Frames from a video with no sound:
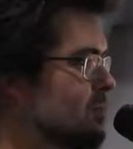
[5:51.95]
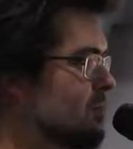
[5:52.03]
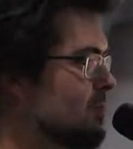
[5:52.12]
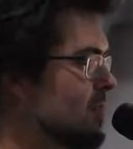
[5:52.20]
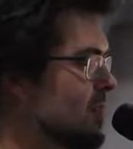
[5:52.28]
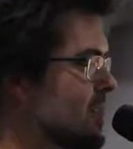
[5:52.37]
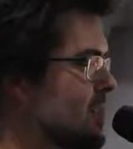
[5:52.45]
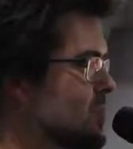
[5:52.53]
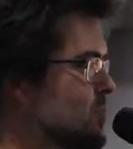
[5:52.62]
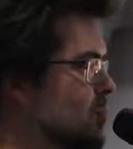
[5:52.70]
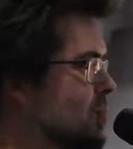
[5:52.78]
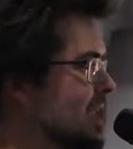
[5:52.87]
My
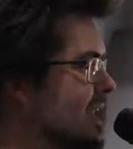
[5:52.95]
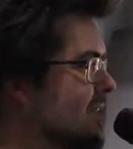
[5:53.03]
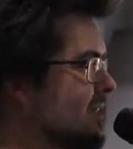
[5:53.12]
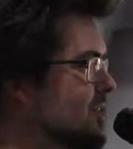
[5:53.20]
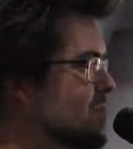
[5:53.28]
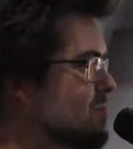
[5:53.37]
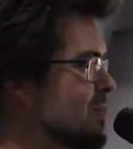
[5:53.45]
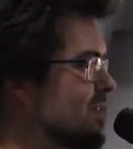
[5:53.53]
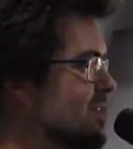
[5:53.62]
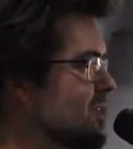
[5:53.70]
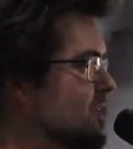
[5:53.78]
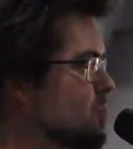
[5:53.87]
hands will be callous, my
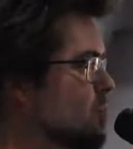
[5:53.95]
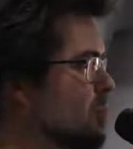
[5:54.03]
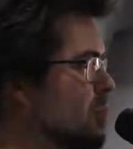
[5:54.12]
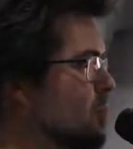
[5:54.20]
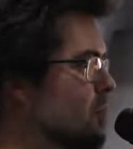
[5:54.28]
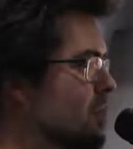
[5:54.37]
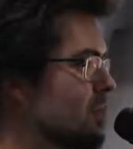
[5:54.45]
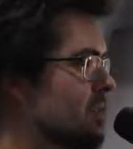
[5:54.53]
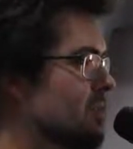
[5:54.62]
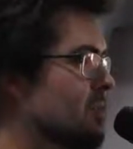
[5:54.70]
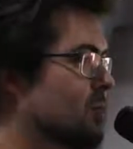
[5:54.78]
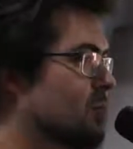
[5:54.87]
knees will be
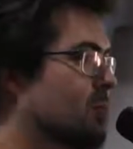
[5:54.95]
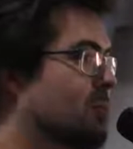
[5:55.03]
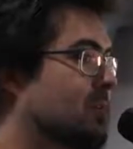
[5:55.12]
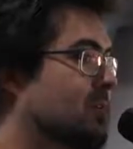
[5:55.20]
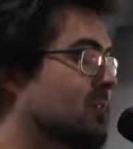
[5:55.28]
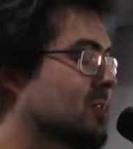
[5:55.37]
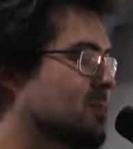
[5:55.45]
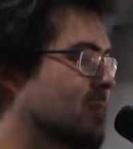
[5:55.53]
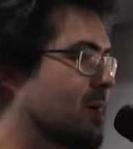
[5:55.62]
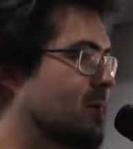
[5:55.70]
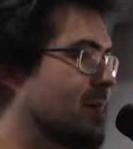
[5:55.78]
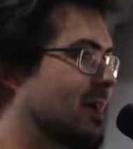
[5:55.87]
weak, and there will be a
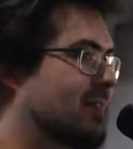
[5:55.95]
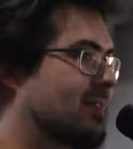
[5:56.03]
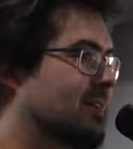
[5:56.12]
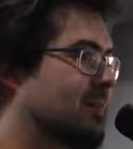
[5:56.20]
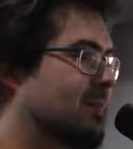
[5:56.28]
spare bed.